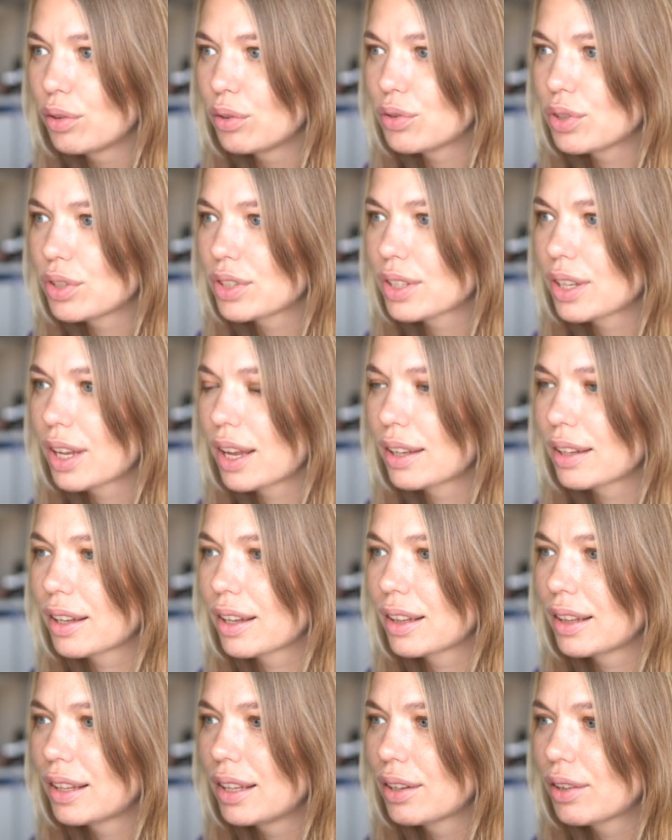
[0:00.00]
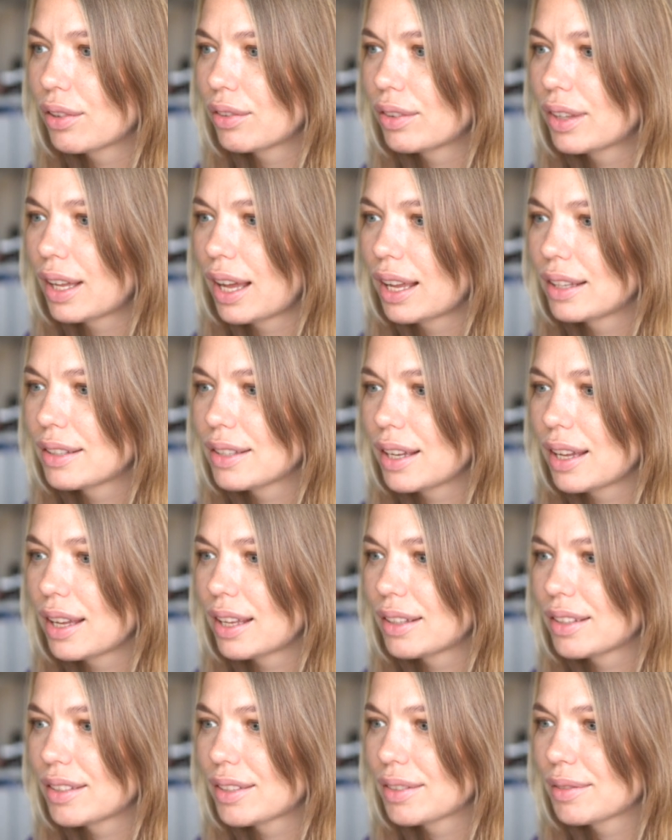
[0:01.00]
You just can click on that
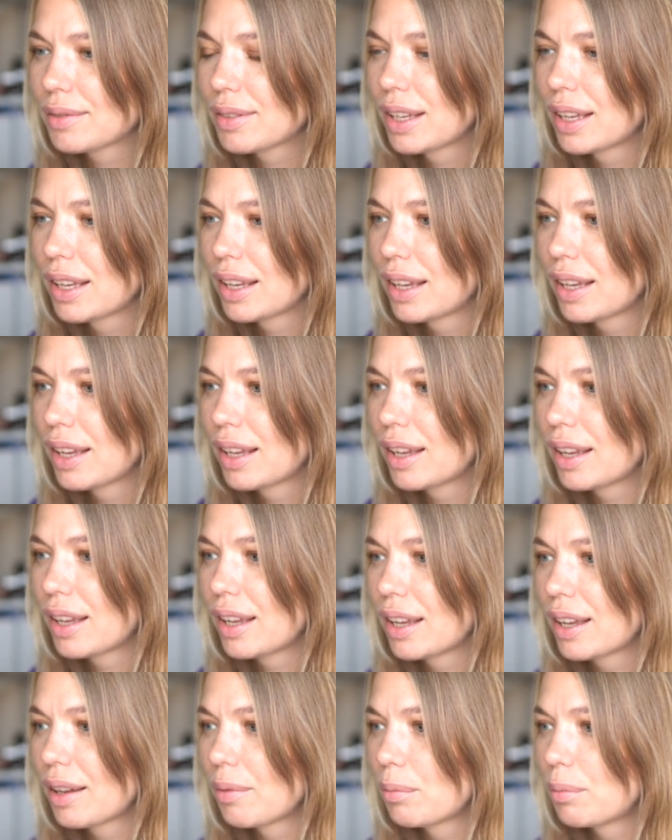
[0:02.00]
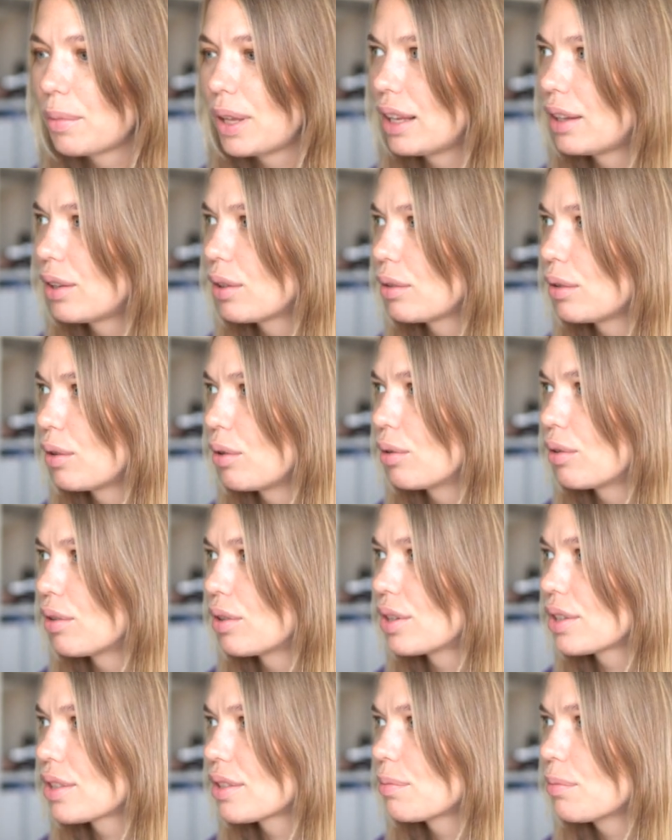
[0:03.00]
and make your
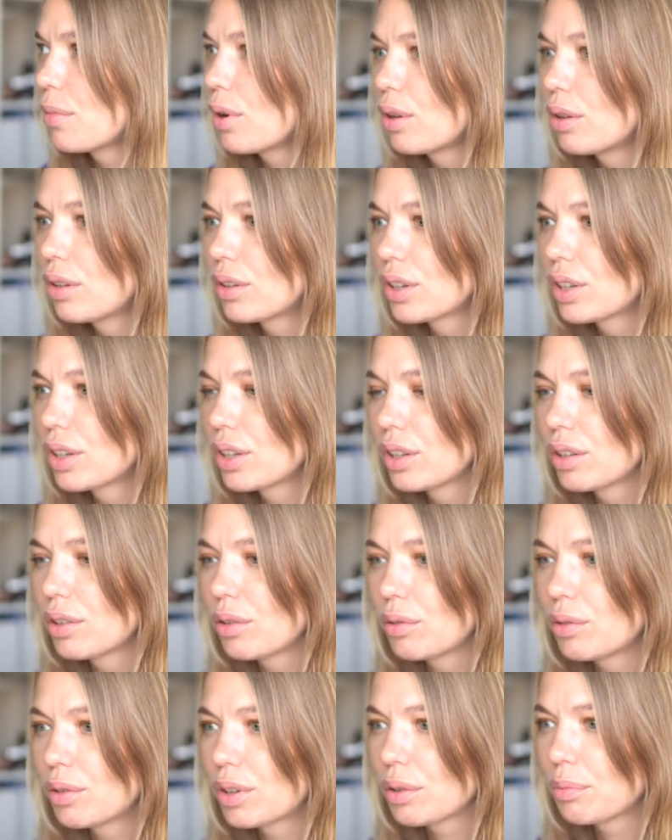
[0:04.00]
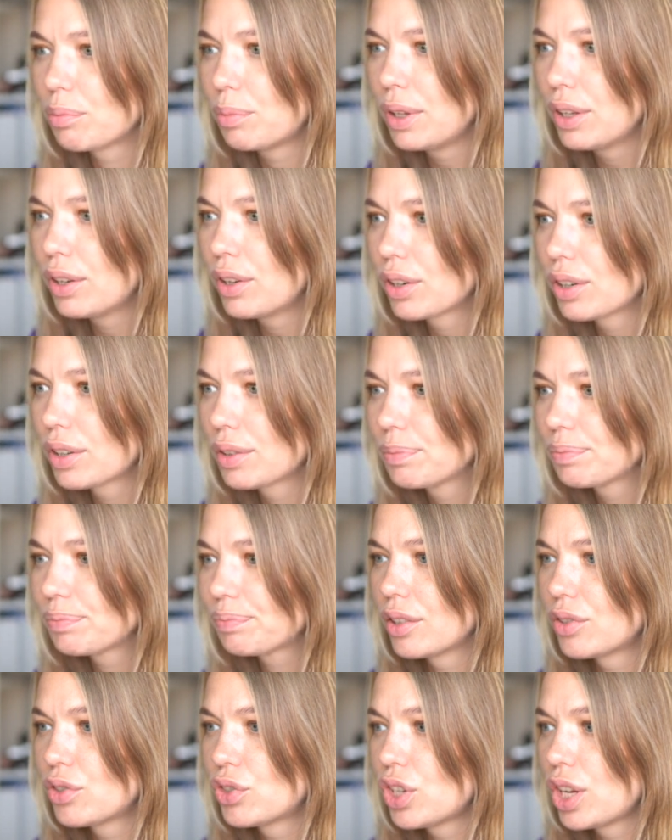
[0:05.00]
logo smaller or bigger,
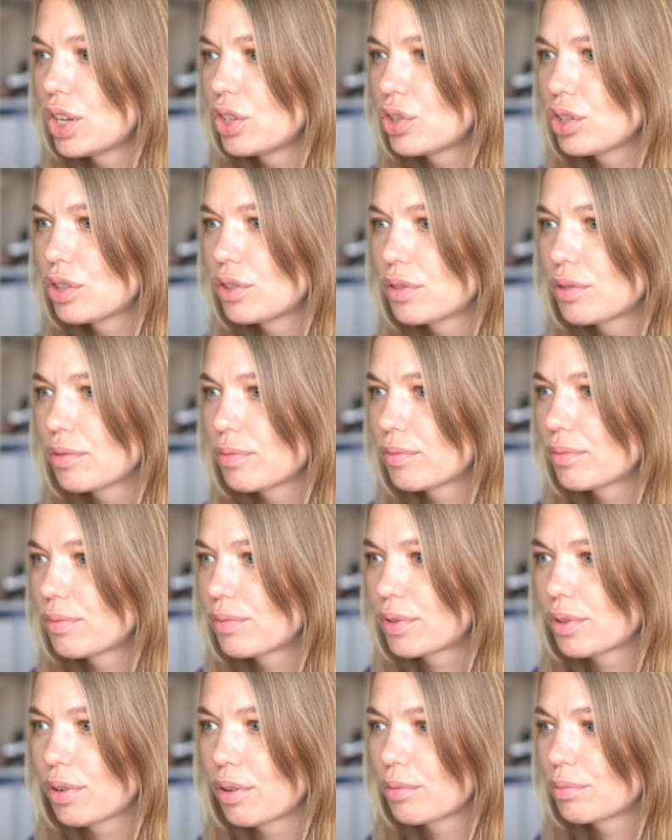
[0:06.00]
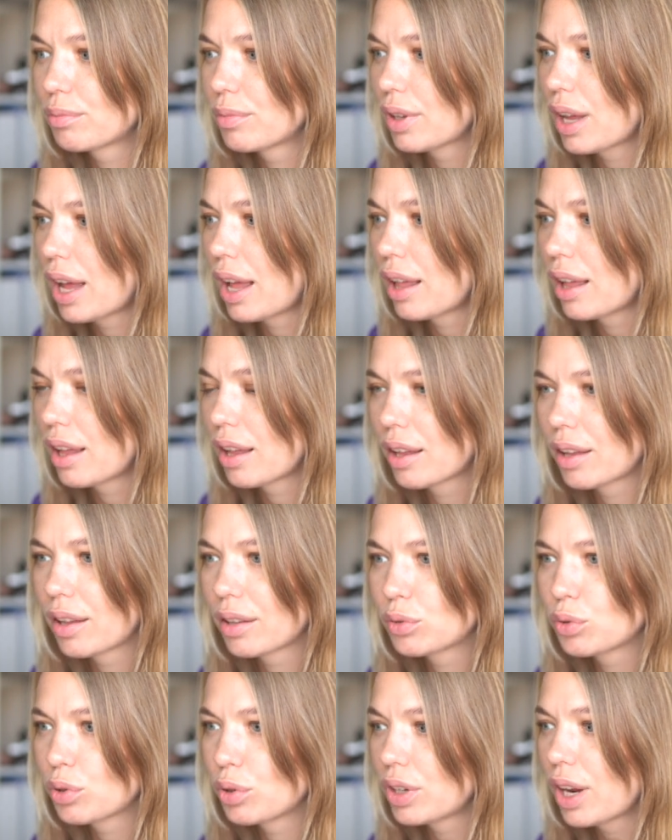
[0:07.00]
change it from
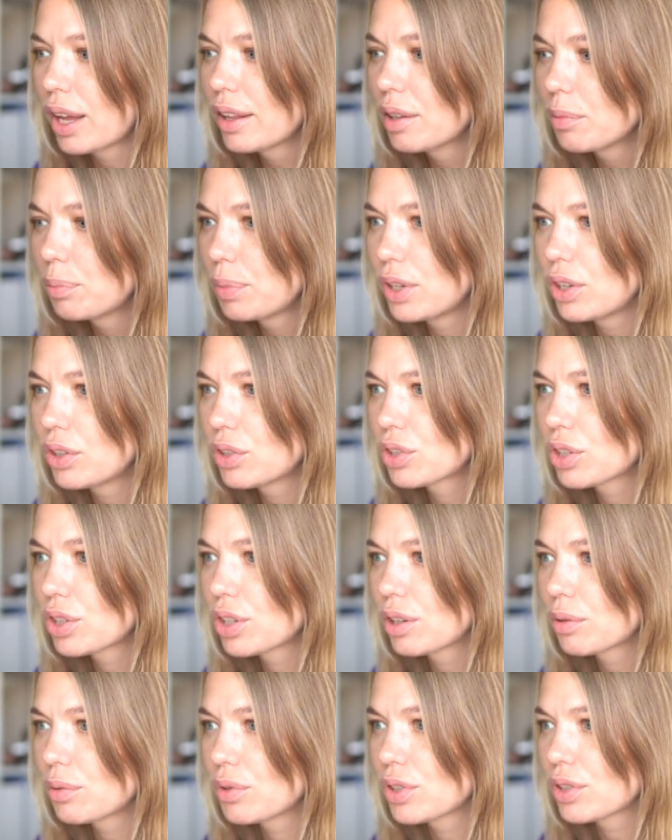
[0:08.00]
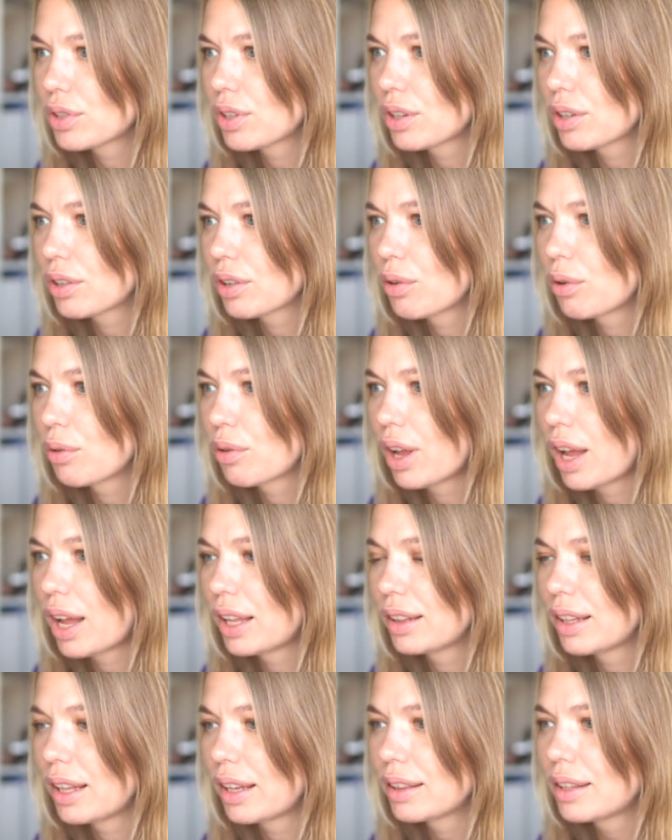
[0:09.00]
to another picture. I'm just gonna go
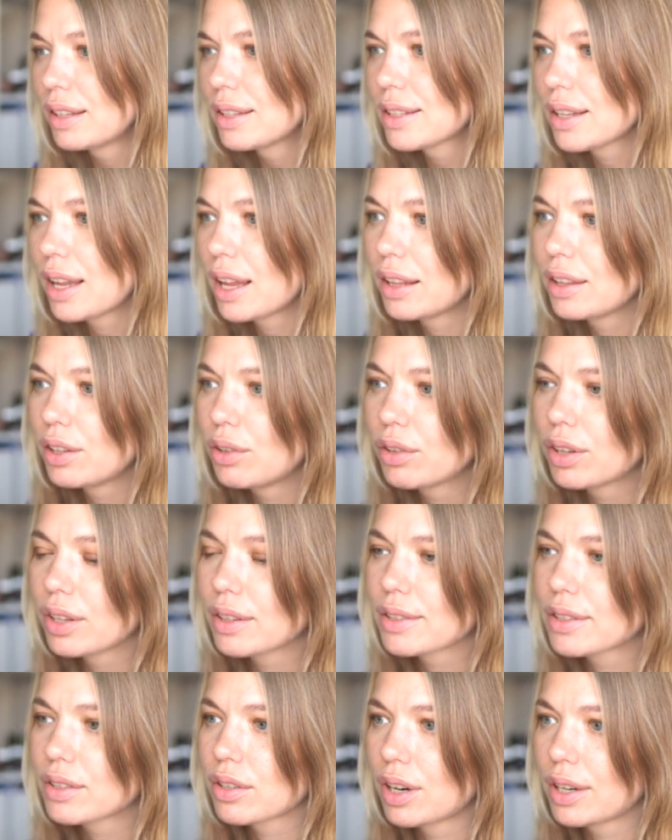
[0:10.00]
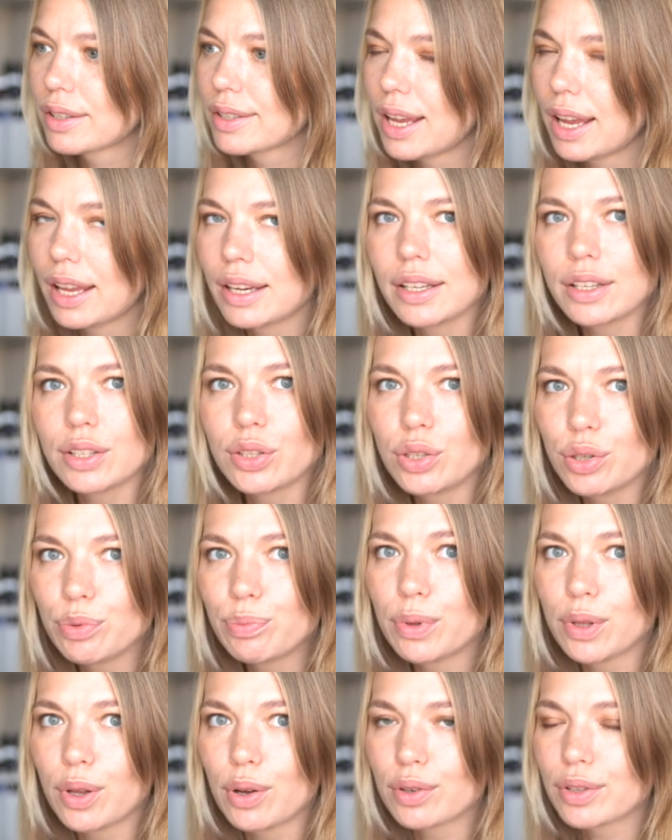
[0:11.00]
ahead like this, and you can start adding new
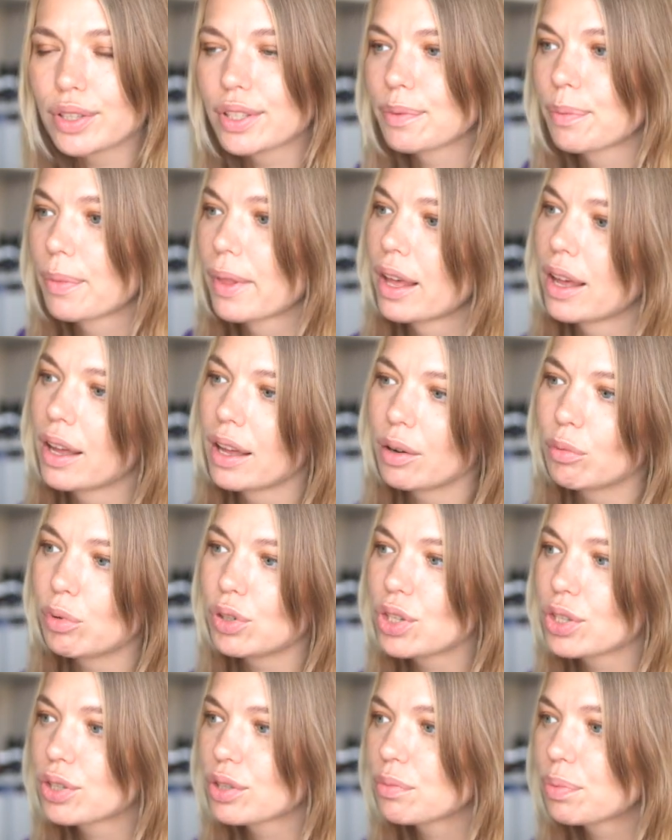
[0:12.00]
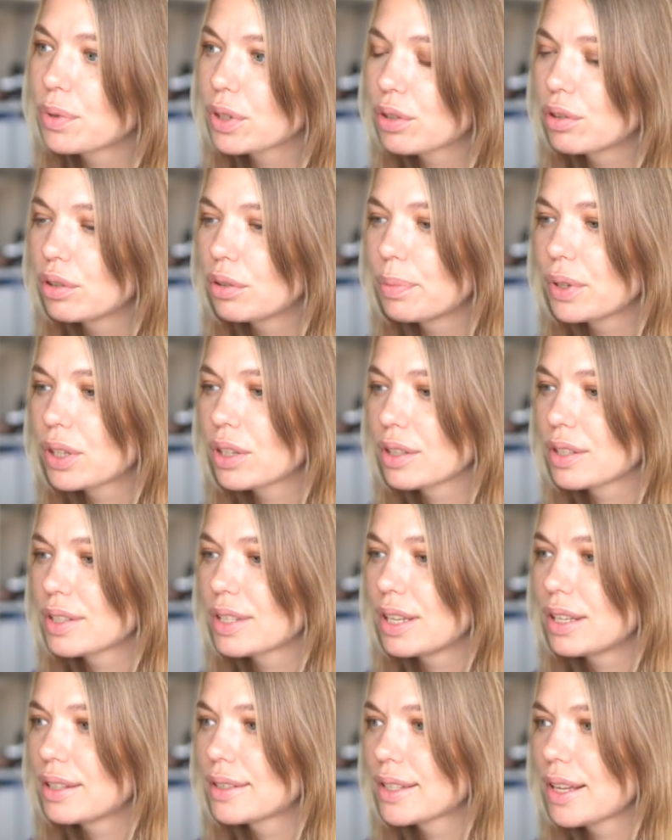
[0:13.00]
blocks, which is super cool
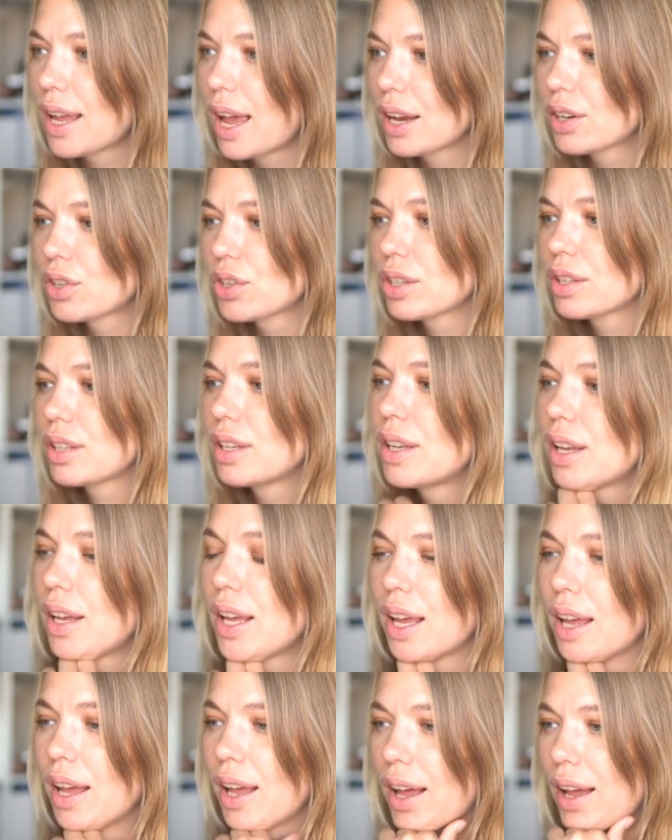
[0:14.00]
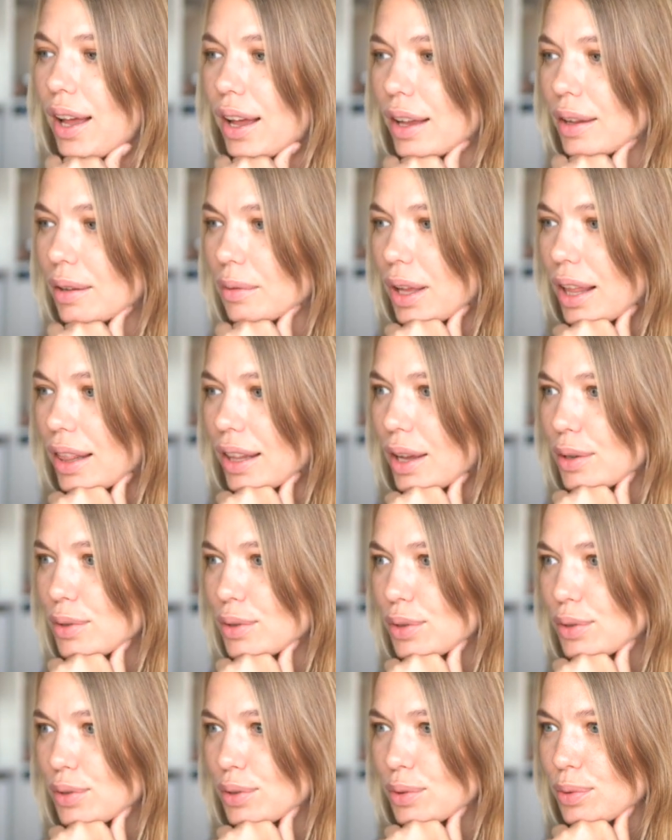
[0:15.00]
because it's actually
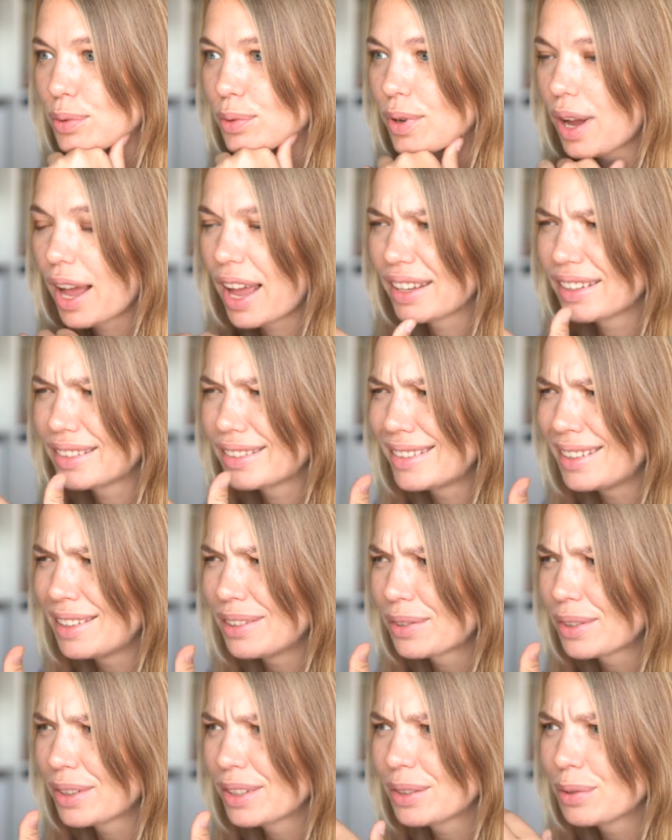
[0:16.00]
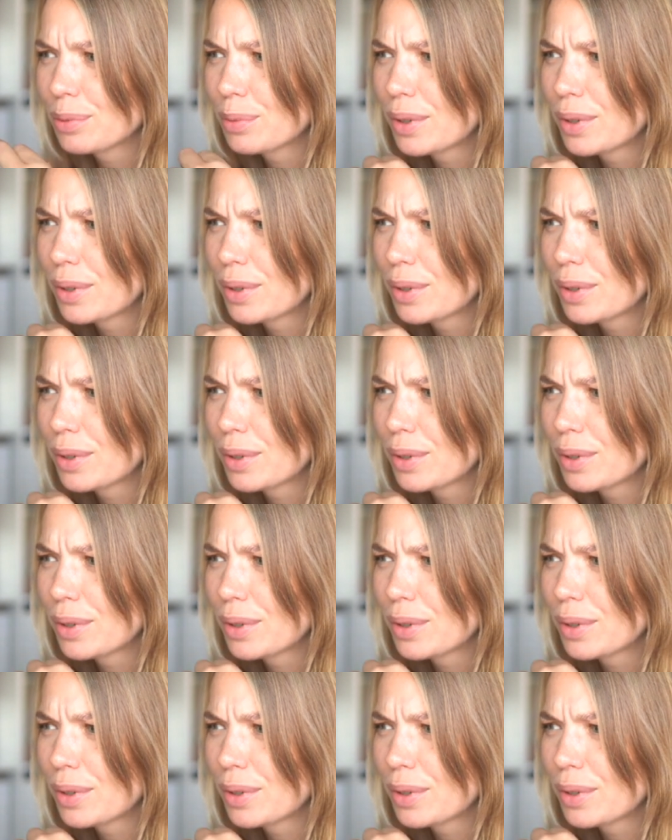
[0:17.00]
allows you to add different